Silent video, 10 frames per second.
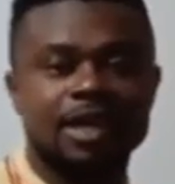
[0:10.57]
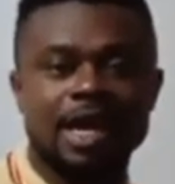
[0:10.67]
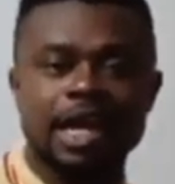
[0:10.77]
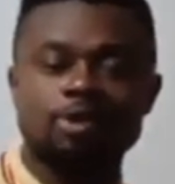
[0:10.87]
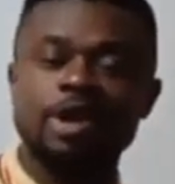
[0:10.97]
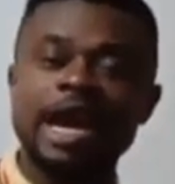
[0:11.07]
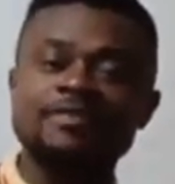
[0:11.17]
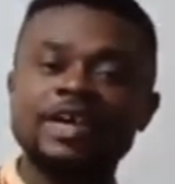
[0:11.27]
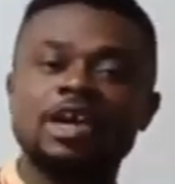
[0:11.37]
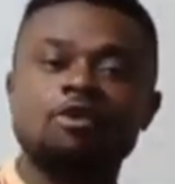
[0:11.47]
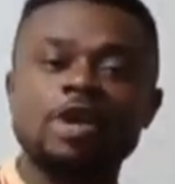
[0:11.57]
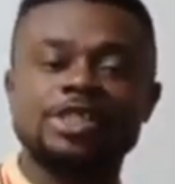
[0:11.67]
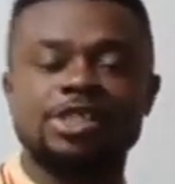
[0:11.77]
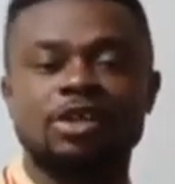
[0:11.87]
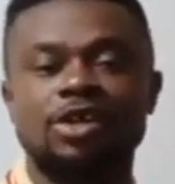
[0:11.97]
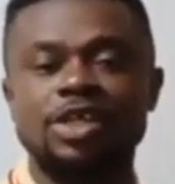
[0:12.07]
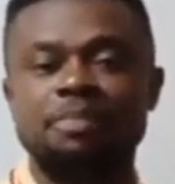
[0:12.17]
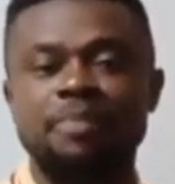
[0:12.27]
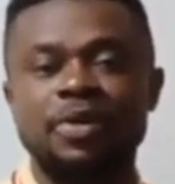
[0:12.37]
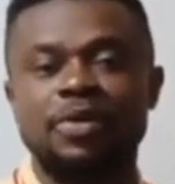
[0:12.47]
and we have a question on the
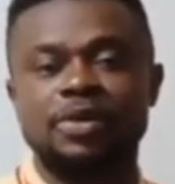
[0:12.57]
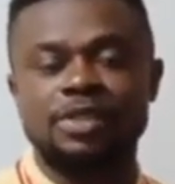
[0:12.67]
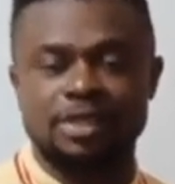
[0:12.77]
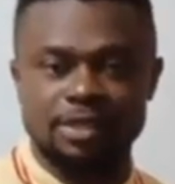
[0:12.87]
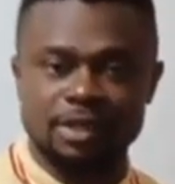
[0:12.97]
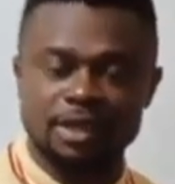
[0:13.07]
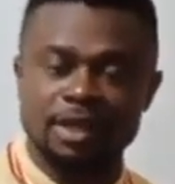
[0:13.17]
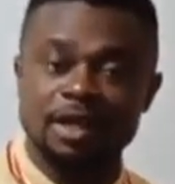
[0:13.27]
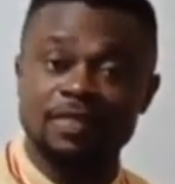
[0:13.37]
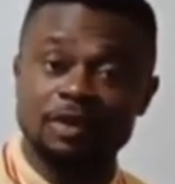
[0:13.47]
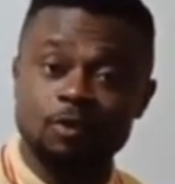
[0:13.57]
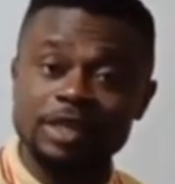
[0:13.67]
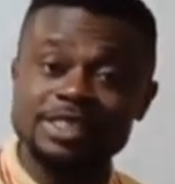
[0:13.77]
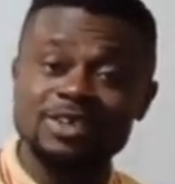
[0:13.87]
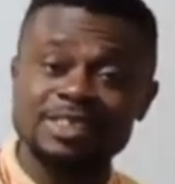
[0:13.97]
board. The question